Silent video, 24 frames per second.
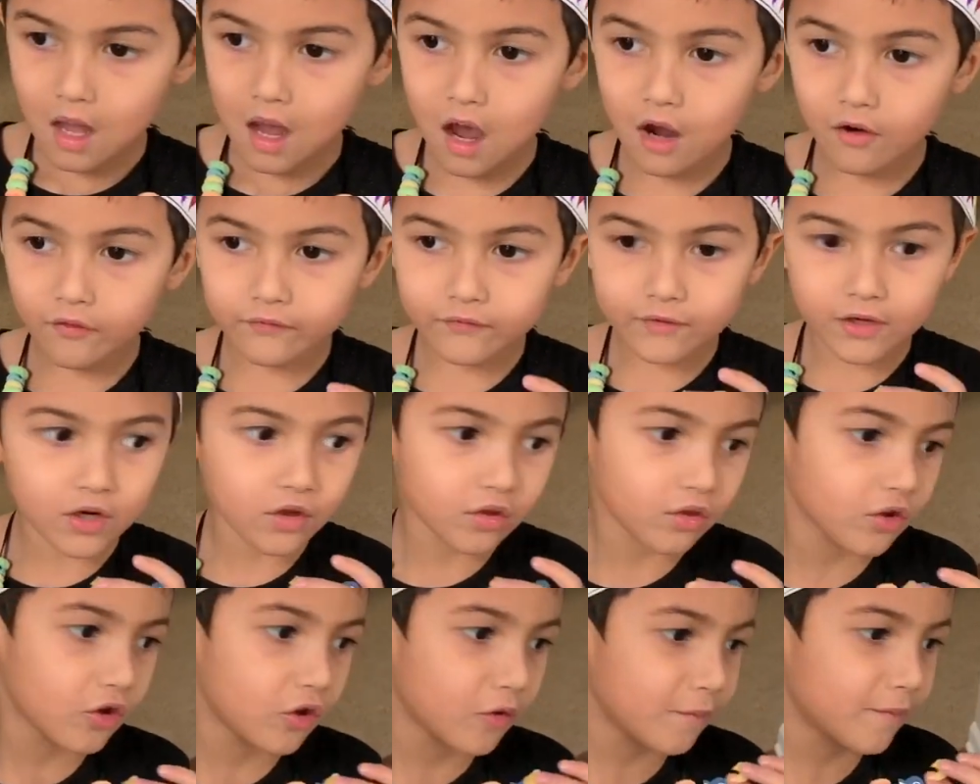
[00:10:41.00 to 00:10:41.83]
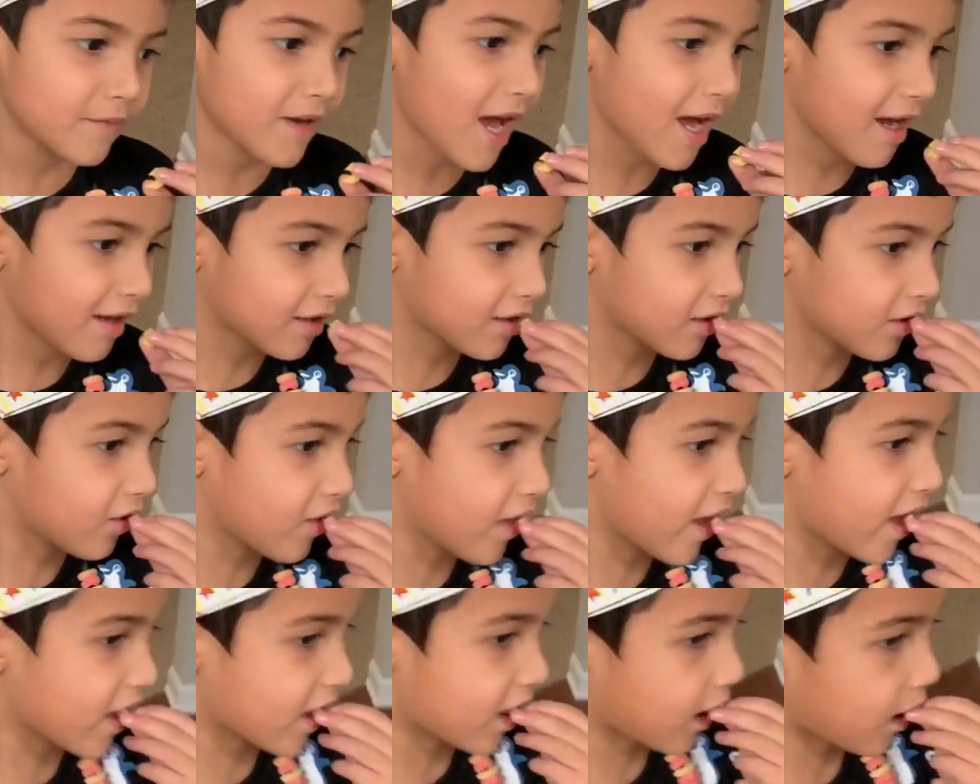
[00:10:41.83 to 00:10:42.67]
Fruit Loop
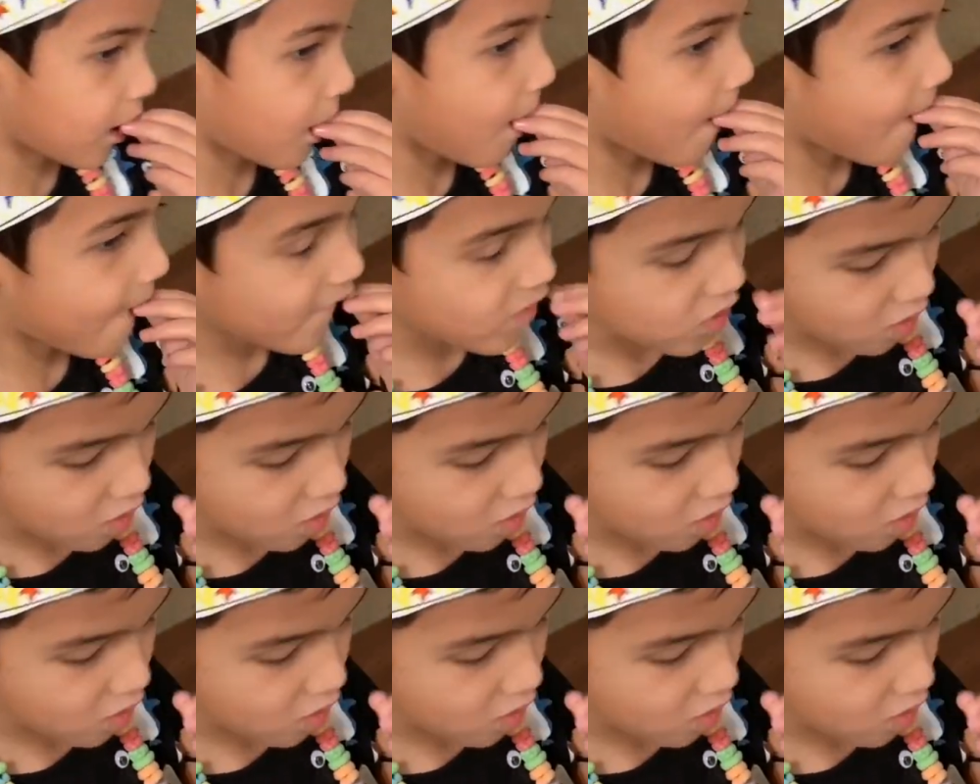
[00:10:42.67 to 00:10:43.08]
necklace. A